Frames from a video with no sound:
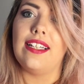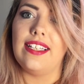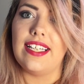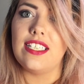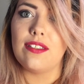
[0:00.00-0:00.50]

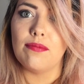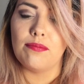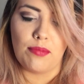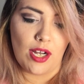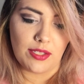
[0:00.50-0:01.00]
Liz
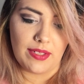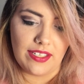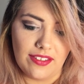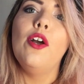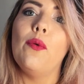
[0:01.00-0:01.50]

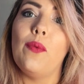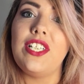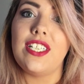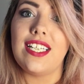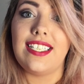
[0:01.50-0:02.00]
Broswell, which
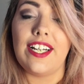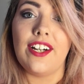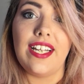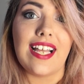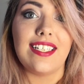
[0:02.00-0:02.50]
is a
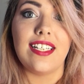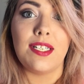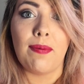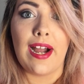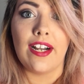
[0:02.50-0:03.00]
series that's
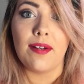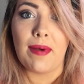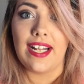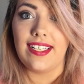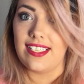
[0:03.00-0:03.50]
inspired
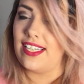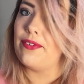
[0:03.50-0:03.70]
by Disney